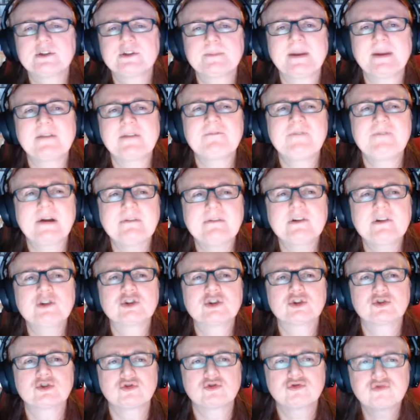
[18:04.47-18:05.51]
to be a very
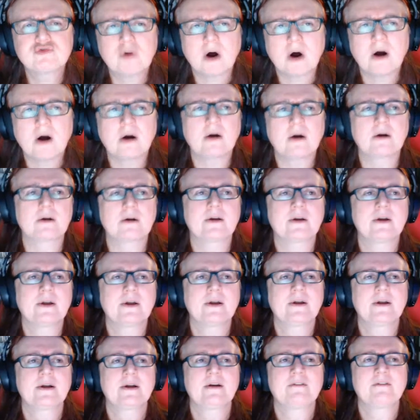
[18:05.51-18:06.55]
strong,
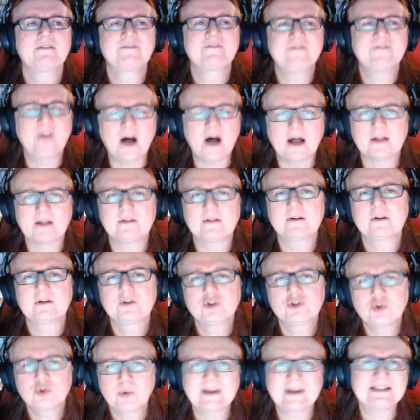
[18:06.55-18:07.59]
fun
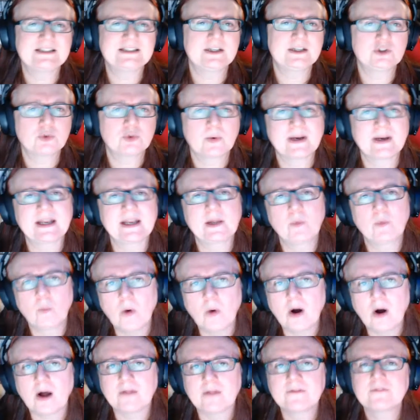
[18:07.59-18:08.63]

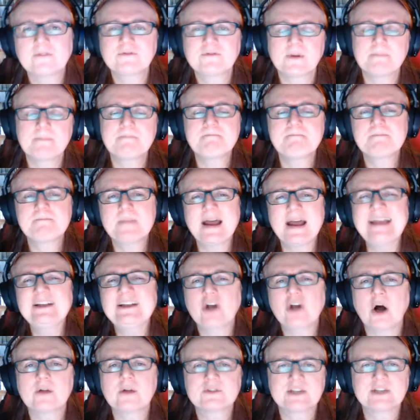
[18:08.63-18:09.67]
2021 from a
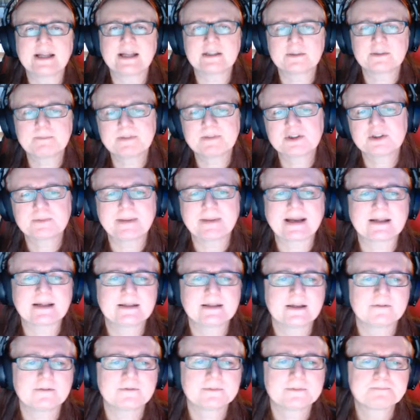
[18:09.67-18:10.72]
content
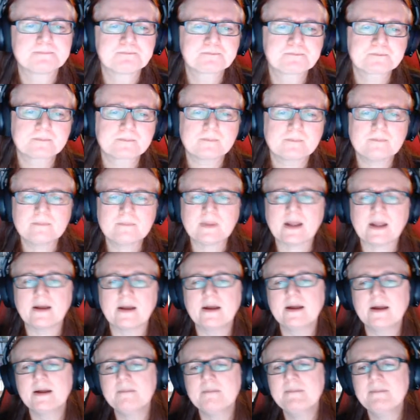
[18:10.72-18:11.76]
perspective.
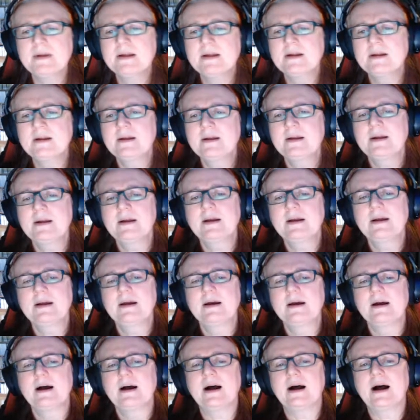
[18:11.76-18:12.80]
I
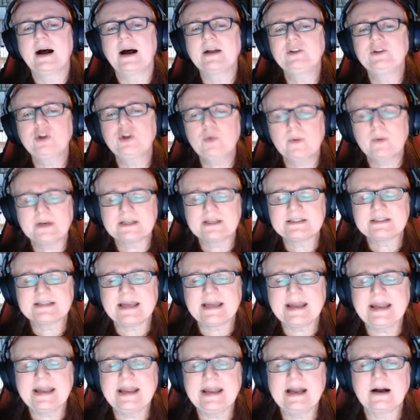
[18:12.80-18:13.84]
do want to
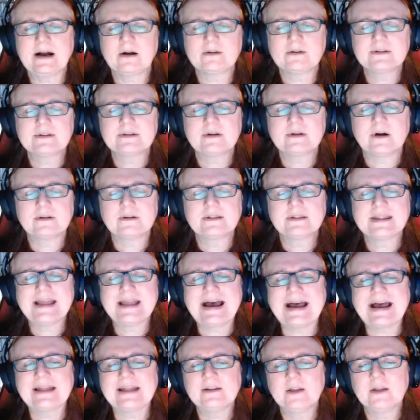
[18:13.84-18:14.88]
say on
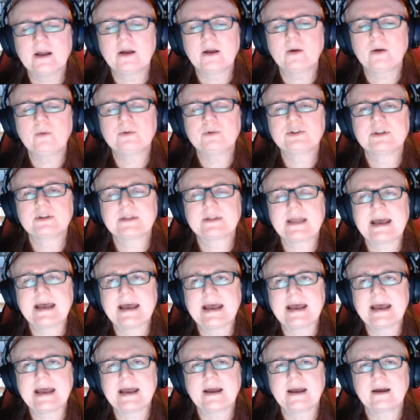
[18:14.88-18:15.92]
that note
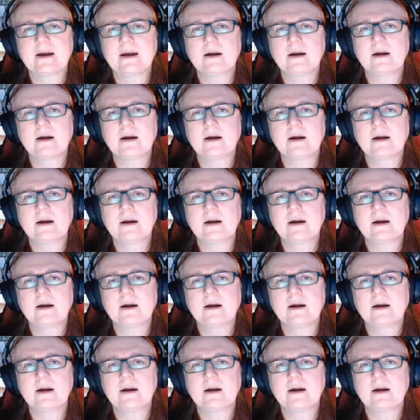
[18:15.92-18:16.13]
that